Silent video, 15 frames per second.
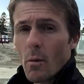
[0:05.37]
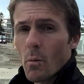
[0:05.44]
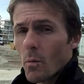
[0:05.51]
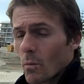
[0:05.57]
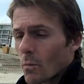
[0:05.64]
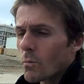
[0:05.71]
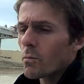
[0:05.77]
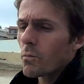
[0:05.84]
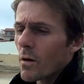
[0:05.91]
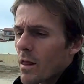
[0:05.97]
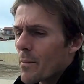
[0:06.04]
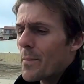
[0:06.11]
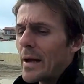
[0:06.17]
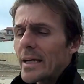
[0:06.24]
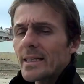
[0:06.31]
that one of
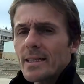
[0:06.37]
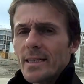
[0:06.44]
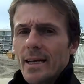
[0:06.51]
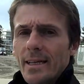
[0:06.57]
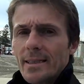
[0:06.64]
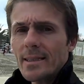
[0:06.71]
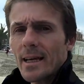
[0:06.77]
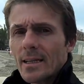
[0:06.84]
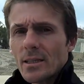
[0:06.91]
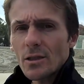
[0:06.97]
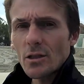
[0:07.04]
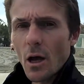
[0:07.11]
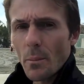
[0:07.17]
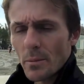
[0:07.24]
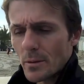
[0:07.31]
the biggest things that
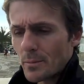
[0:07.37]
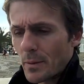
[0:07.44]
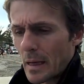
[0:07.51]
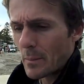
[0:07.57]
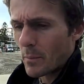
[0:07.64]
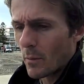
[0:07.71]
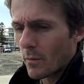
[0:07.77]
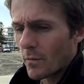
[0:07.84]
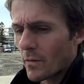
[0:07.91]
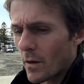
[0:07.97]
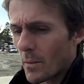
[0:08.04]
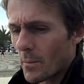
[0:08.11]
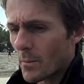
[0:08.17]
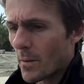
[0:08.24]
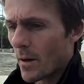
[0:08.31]
stops people
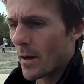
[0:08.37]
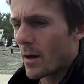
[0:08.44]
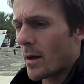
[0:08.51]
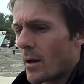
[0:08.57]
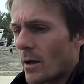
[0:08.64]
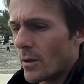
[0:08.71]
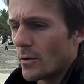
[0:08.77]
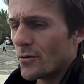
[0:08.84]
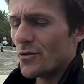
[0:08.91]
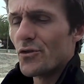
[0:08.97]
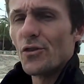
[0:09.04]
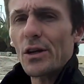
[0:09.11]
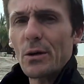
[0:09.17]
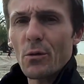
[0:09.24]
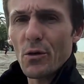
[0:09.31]
from
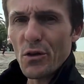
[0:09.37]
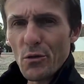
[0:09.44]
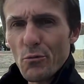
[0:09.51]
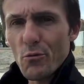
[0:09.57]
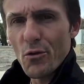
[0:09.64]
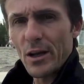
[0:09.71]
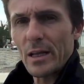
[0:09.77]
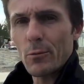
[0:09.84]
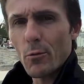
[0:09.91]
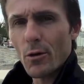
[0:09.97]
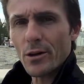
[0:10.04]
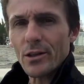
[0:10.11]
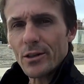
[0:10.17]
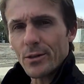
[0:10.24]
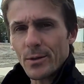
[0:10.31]
doing what they really
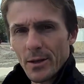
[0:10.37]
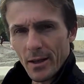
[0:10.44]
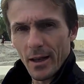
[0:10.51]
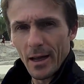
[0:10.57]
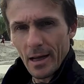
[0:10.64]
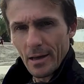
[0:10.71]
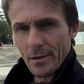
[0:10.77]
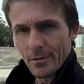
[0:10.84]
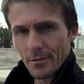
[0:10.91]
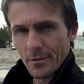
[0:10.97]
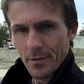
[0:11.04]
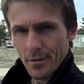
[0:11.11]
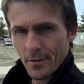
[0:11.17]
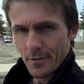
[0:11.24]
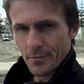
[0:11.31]
want to do in life,
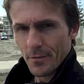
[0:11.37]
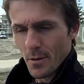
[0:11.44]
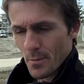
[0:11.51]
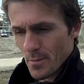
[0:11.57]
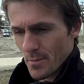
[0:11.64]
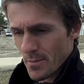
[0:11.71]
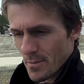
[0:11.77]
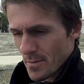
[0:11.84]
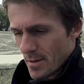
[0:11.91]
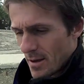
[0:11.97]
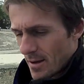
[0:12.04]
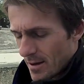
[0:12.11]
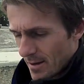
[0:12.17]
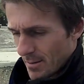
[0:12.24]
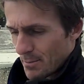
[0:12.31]
from
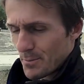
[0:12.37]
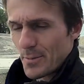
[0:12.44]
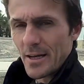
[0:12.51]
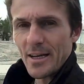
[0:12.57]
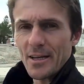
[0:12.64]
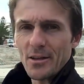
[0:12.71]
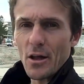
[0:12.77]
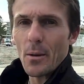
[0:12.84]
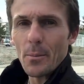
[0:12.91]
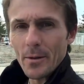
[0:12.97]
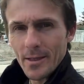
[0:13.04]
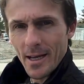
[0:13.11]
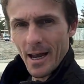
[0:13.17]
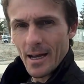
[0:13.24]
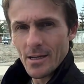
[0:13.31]
being their
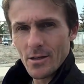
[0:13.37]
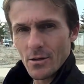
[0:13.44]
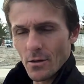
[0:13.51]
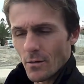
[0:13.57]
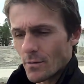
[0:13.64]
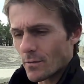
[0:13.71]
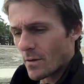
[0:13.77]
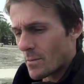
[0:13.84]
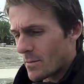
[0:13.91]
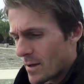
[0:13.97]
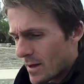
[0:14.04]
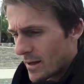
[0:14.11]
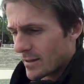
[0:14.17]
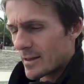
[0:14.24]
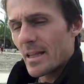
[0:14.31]
potential, from
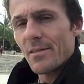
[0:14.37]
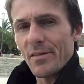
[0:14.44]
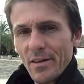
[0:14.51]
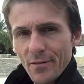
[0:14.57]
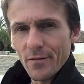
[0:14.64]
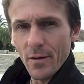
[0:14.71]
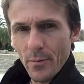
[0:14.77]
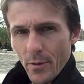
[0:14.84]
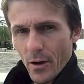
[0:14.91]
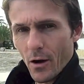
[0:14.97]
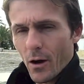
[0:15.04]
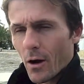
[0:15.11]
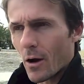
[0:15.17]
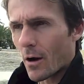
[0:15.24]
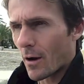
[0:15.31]
living from their
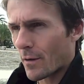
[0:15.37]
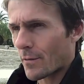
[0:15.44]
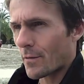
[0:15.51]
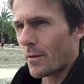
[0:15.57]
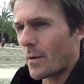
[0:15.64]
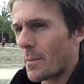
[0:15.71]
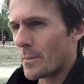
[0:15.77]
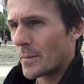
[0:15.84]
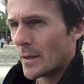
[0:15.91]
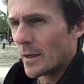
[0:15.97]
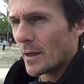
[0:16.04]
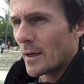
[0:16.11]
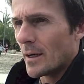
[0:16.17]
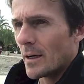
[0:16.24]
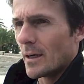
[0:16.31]
heart, from
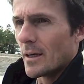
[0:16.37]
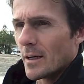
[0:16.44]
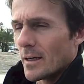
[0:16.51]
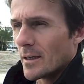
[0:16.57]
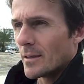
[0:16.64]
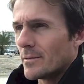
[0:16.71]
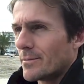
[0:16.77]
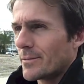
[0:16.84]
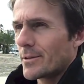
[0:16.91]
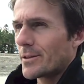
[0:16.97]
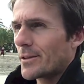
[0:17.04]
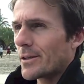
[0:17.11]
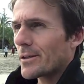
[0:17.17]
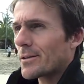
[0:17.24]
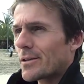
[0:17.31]

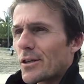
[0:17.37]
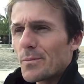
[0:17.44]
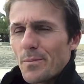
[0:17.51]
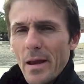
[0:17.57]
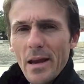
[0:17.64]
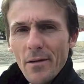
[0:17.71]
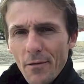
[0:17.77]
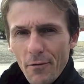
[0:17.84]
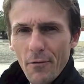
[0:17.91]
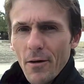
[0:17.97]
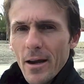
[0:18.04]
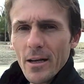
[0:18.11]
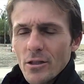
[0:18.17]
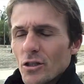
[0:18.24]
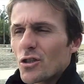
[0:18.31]
just just being
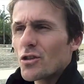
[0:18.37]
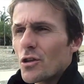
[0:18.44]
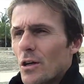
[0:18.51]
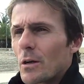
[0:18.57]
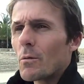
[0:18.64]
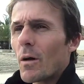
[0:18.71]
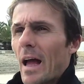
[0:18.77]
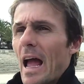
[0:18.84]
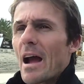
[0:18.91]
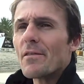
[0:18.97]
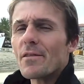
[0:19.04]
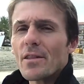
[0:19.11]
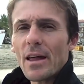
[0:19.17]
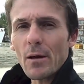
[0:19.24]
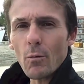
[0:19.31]
free and just doing
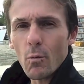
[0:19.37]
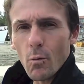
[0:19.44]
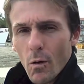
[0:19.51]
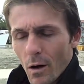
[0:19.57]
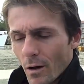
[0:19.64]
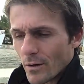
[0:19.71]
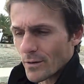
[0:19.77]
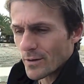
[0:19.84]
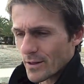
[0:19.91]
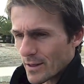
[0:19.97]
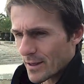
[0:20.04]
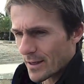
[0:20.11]
whatever they want